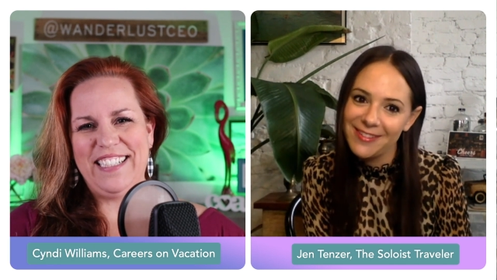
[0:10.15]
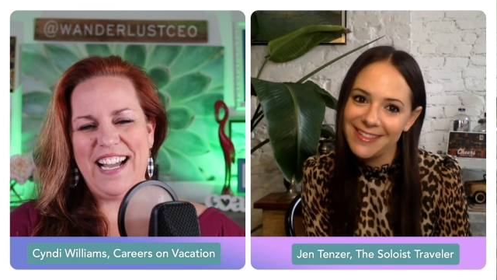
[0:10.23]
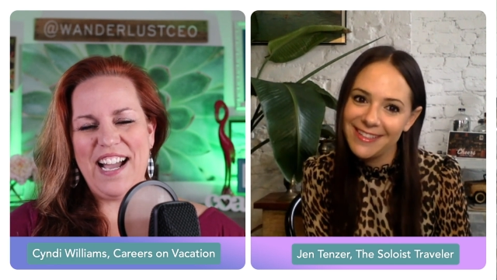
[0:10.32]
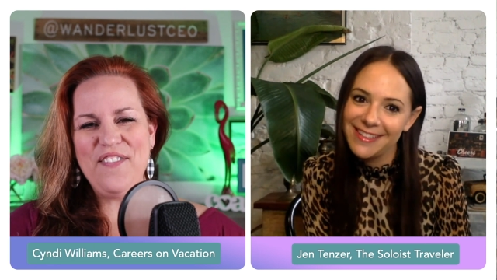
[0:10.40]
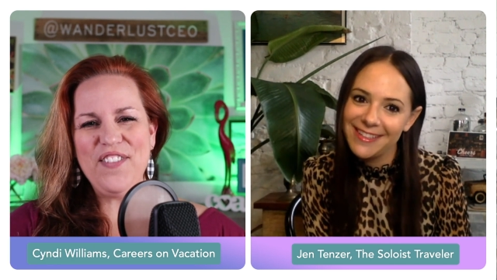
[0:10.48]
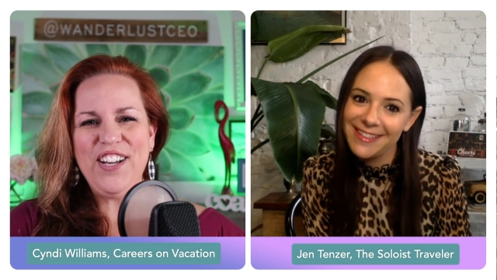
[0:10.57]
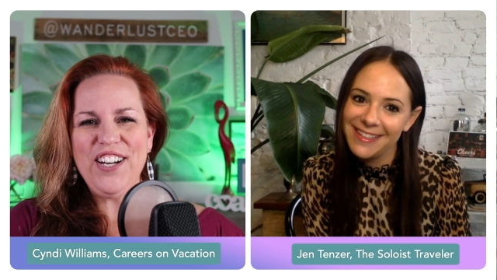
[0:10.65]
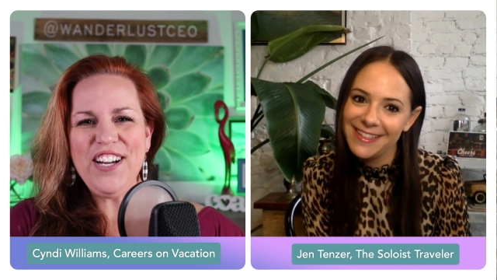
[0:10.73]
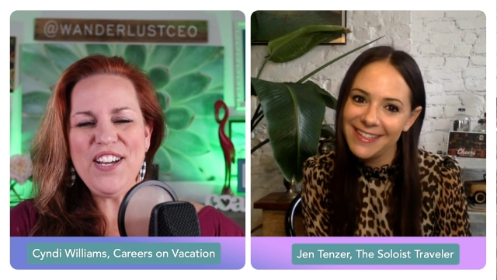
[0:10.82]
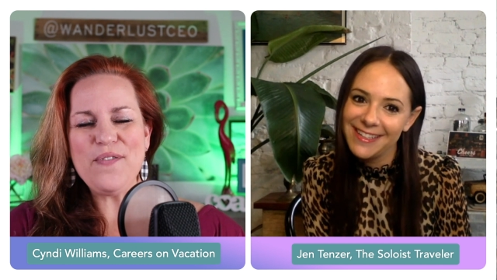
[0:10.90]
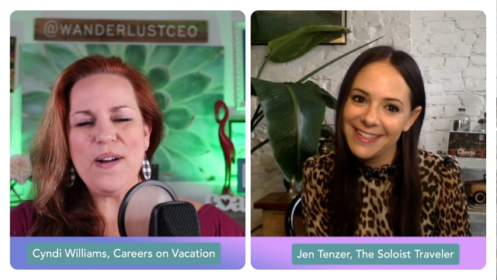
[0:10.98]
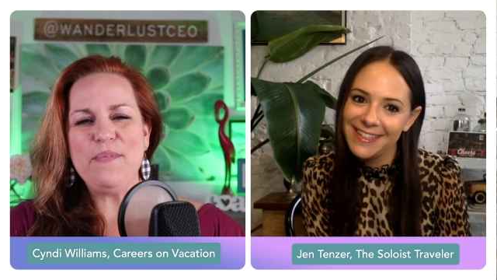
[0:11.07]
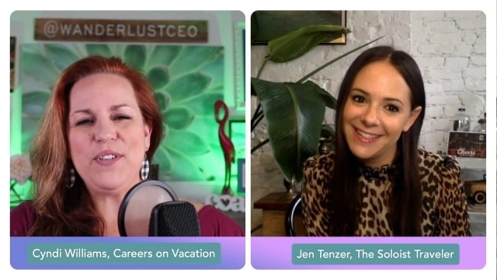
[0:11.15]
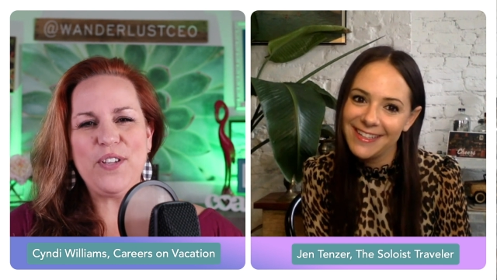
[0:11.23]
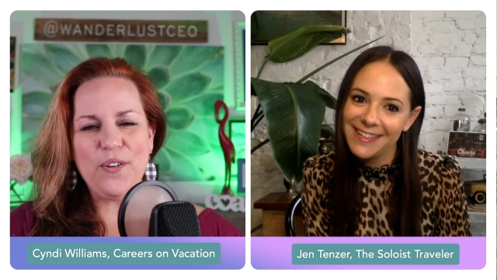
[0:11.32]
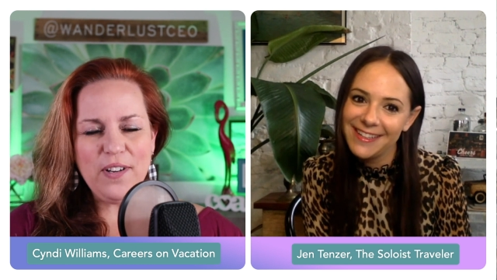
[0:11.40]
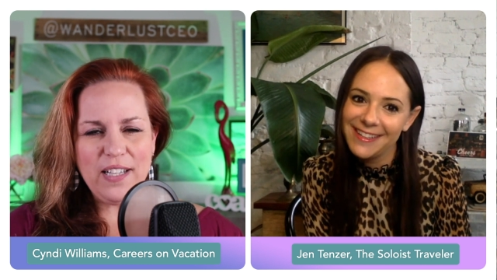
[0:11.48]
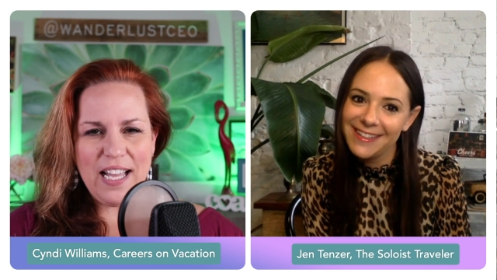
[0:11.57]
Speaker 1: I'm good. Well, I'm
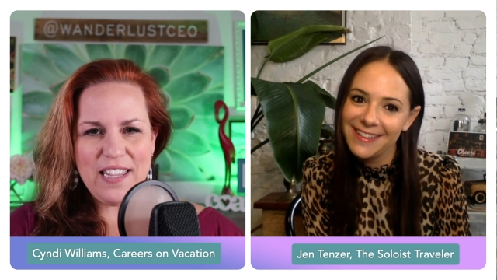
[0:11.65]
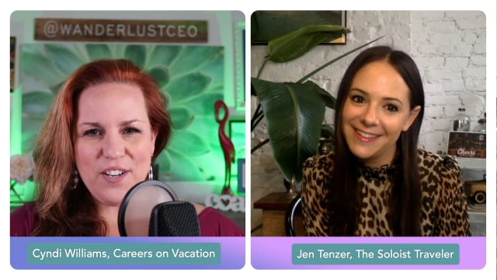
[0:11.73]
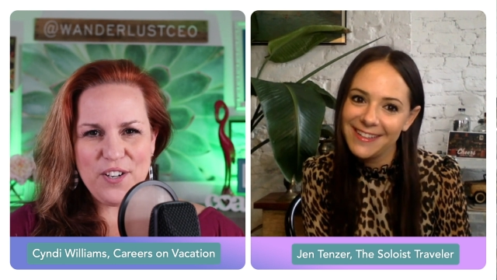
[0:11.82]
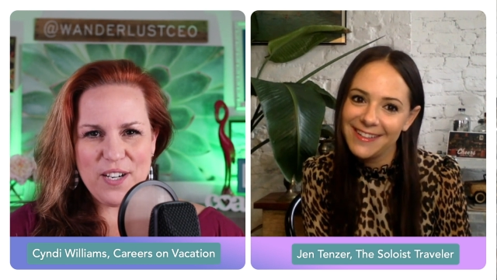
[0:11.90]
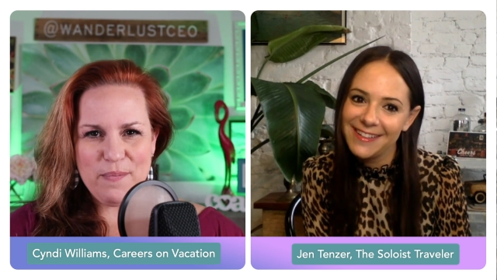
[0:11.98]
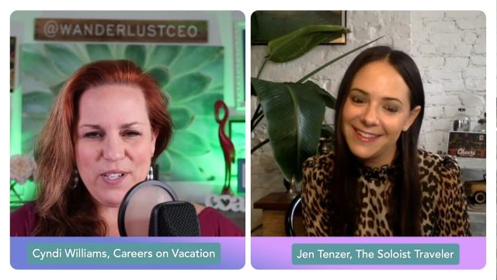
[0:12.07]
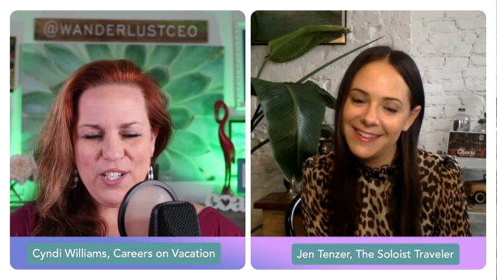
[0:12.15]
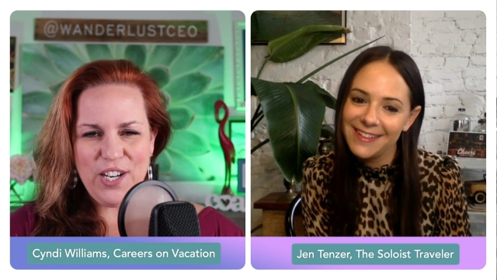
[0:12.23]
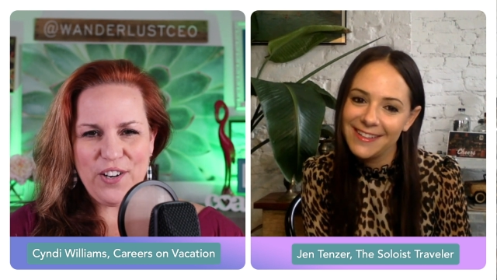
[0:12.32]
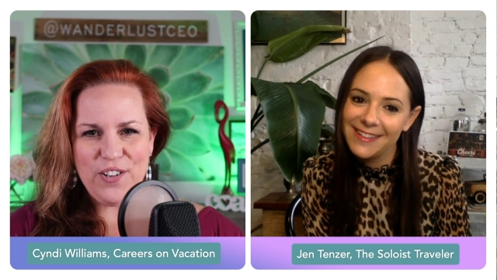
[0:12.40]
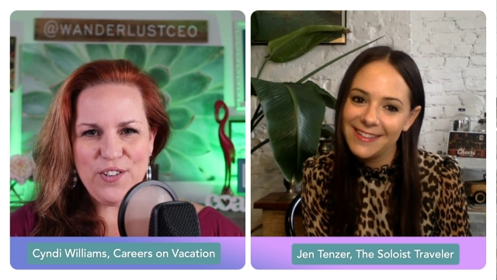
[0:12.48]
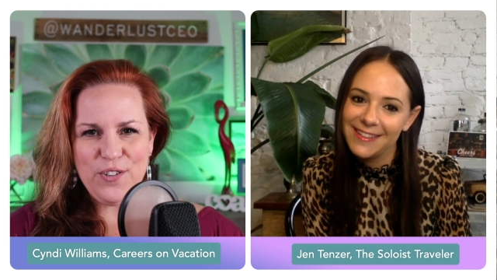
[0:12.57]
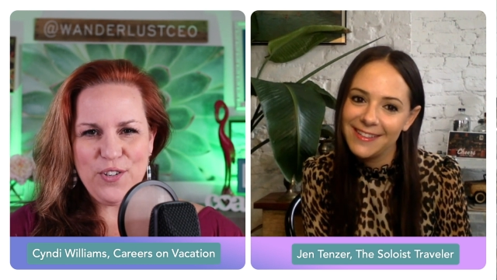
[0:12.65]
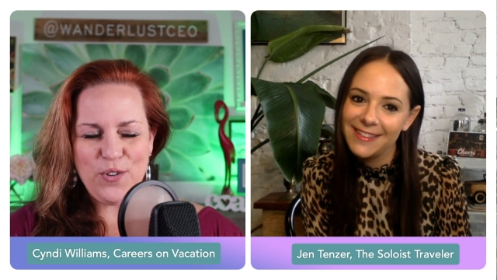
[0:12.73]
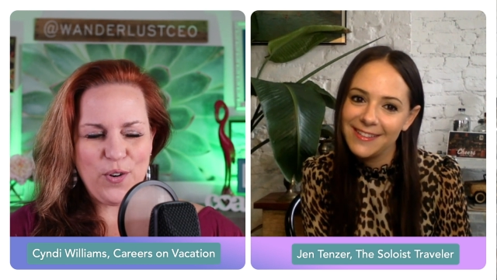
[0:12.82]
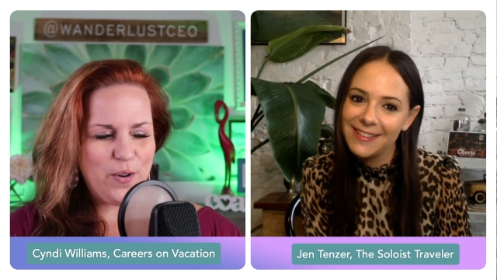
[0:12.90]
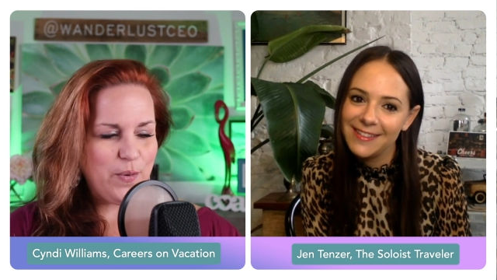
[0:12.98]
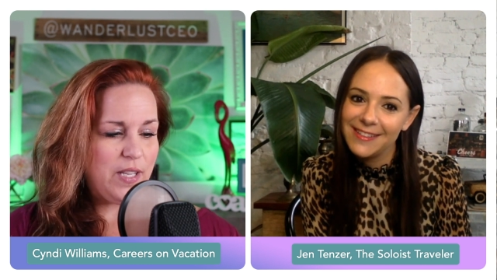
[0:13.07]
so glad that you're going to be sharing your
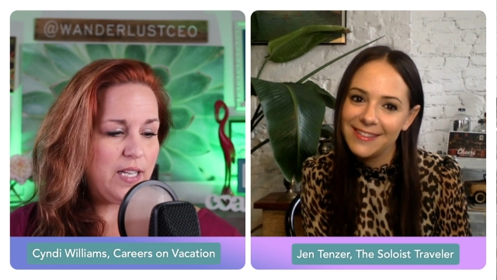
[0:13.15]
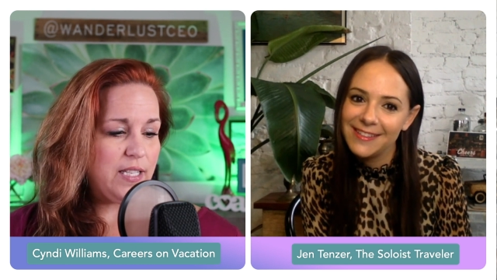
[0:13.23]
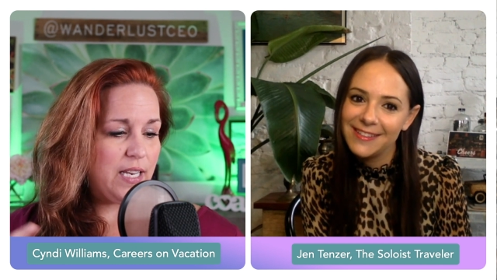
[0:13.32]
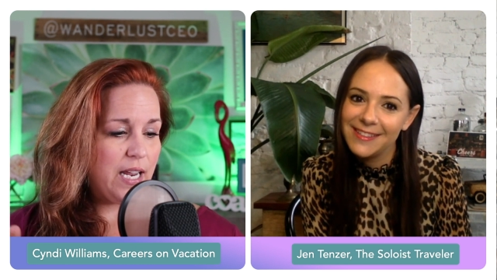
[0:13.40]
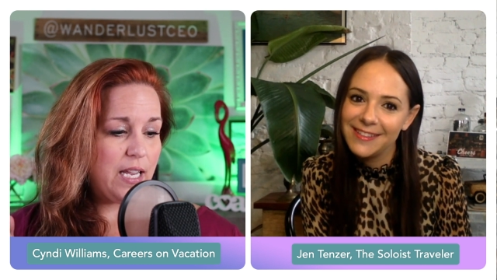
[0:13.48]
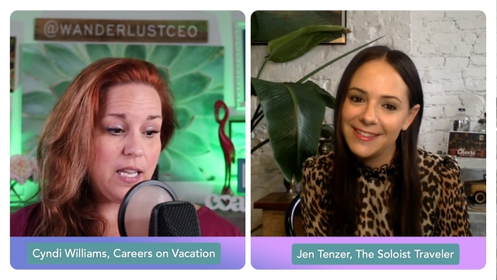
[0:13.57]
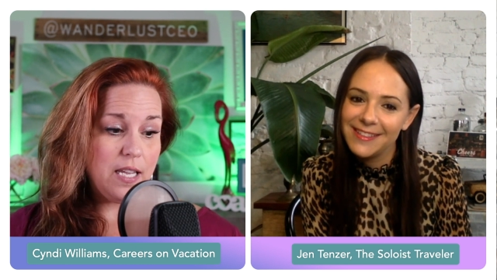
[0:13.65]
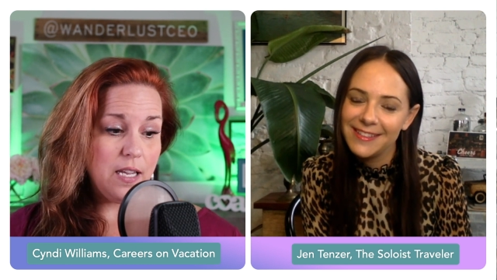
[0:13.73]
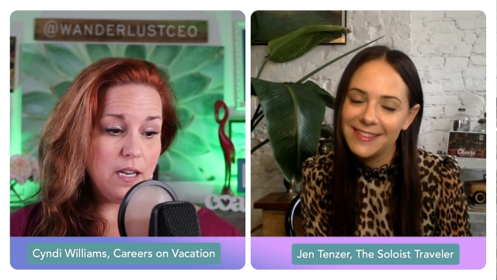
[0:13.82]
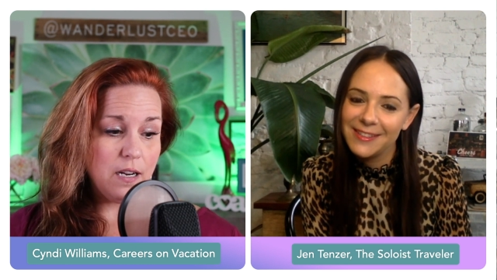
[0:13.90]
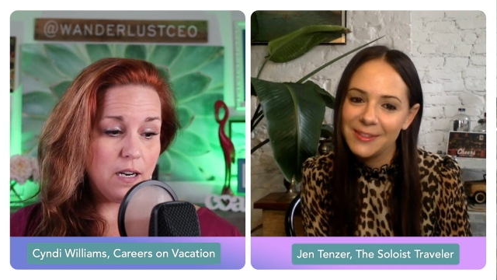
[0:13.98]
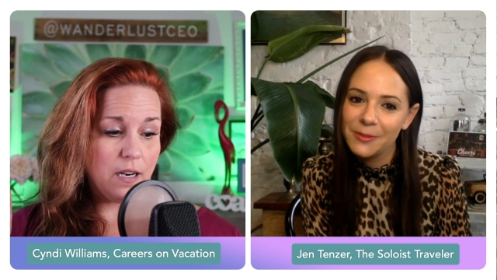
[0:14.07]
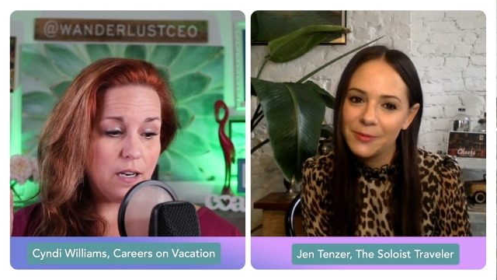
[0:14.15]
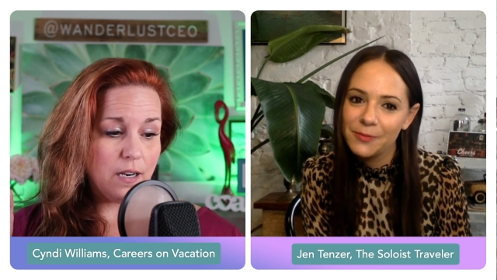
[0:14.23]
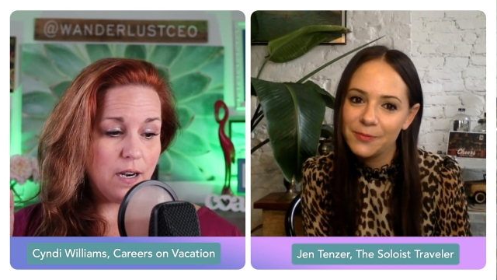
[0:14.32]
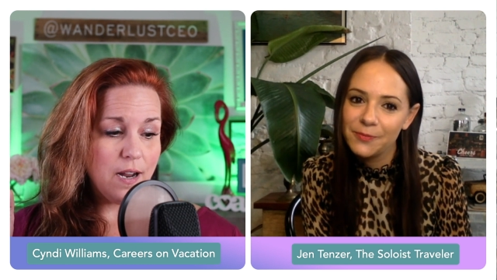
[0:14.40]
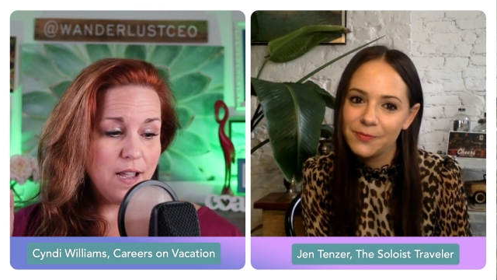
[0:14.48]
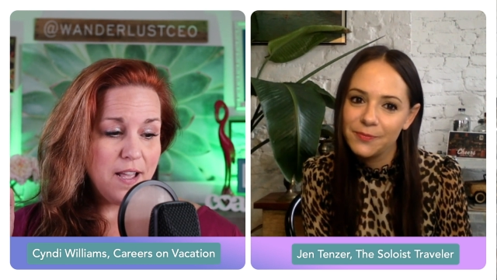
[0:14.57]
story with us. And I hear